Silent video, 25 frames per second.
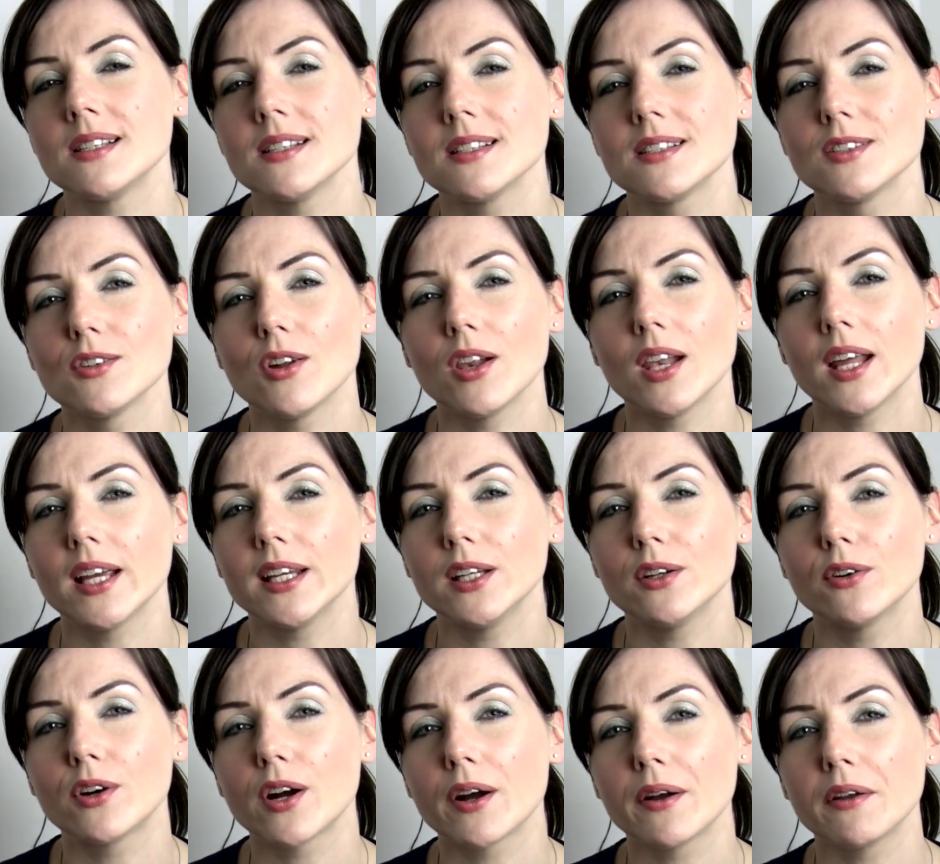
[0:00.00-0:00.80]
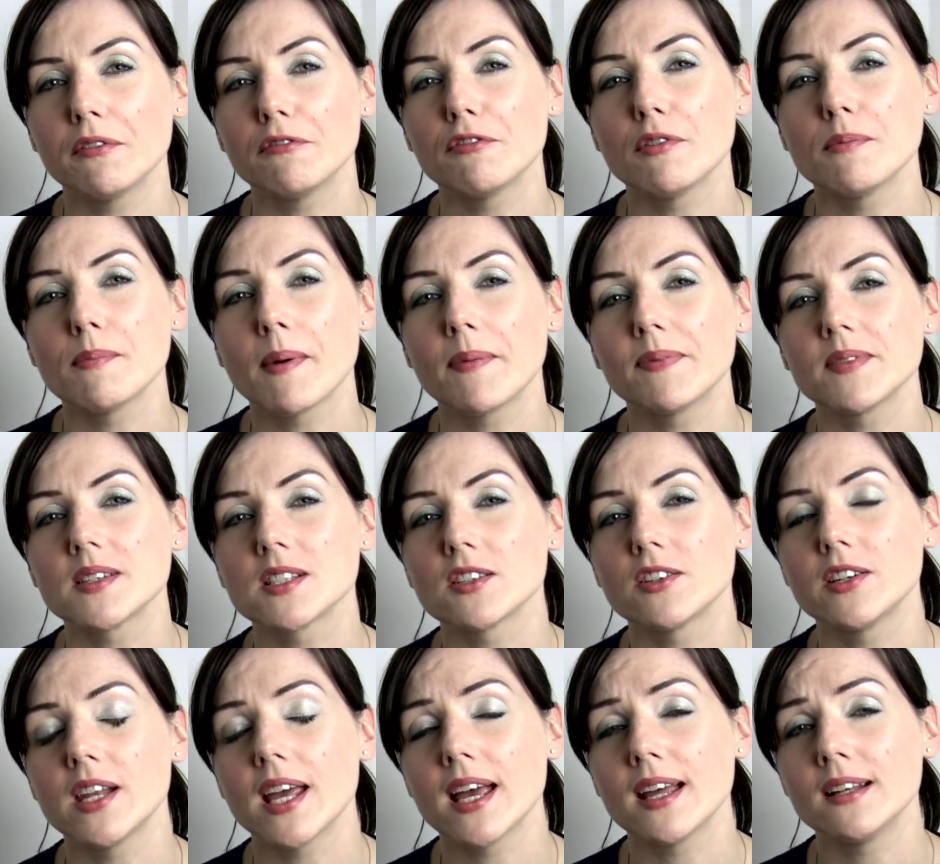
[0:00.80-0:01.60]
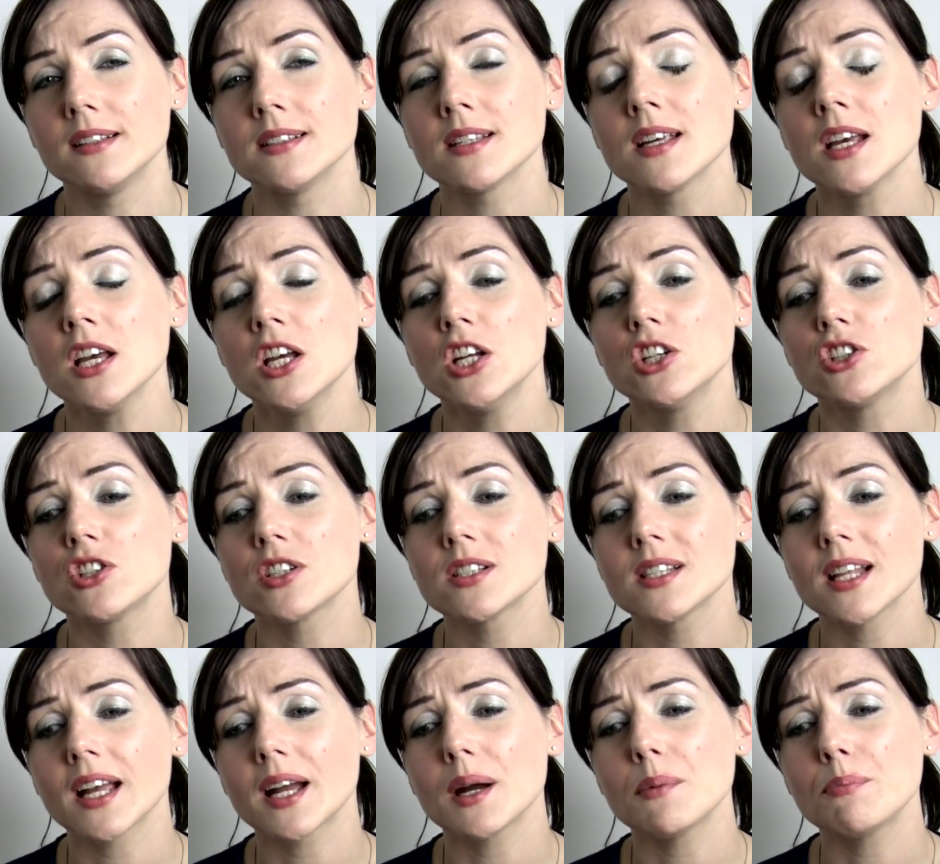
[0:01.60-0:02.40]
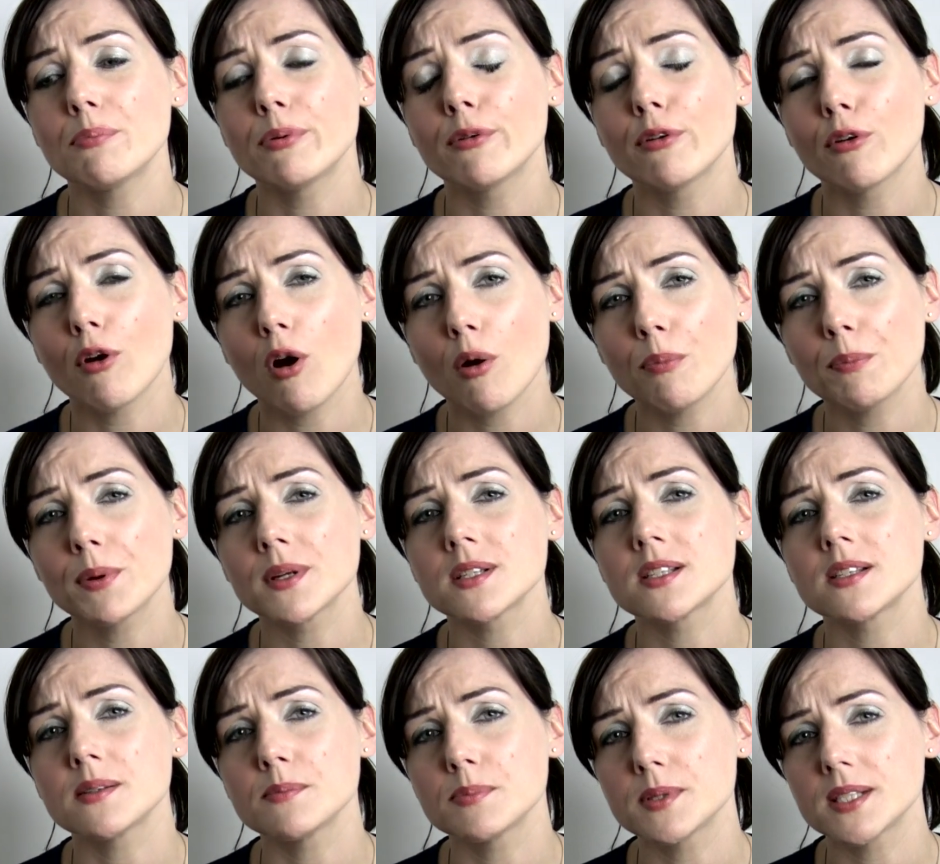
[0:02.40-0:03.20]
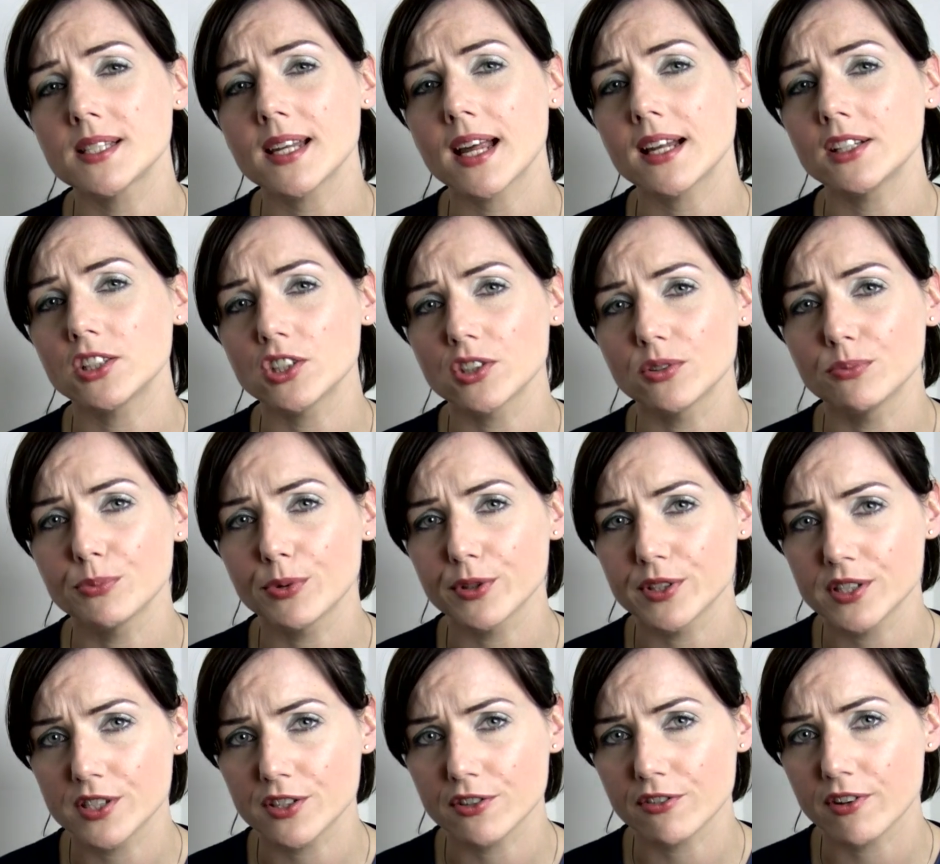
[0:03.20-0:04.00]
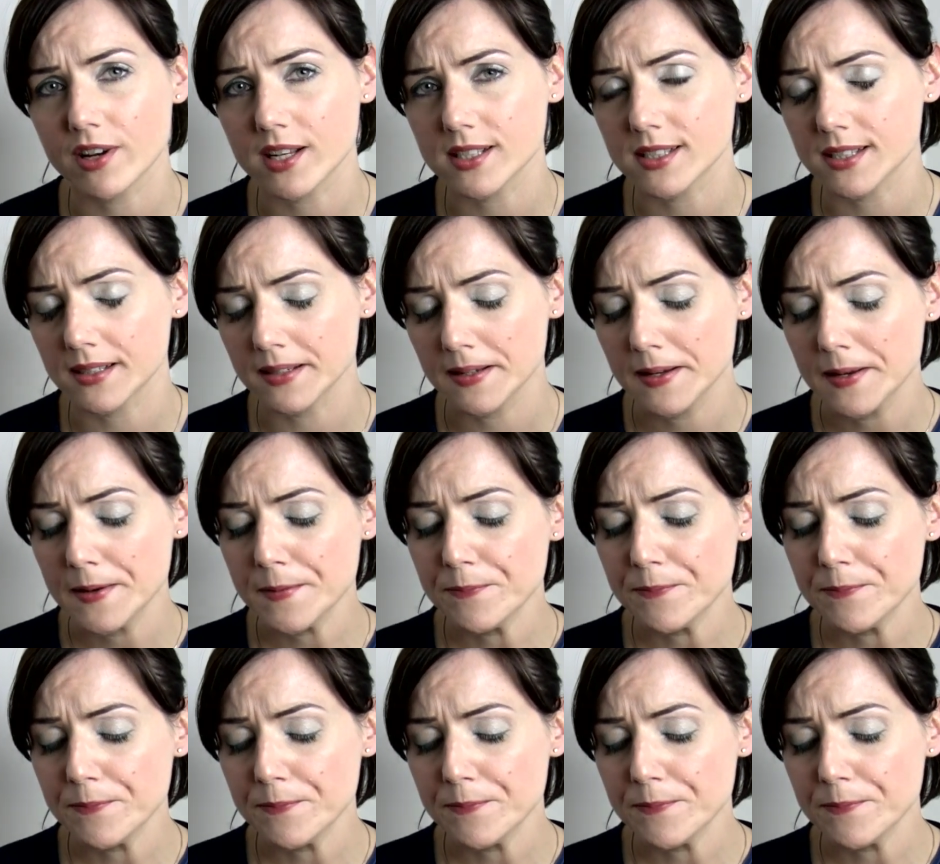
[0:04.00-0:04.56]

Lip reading: It's not like you're going for months on end, just like a proper substantial moisturiser.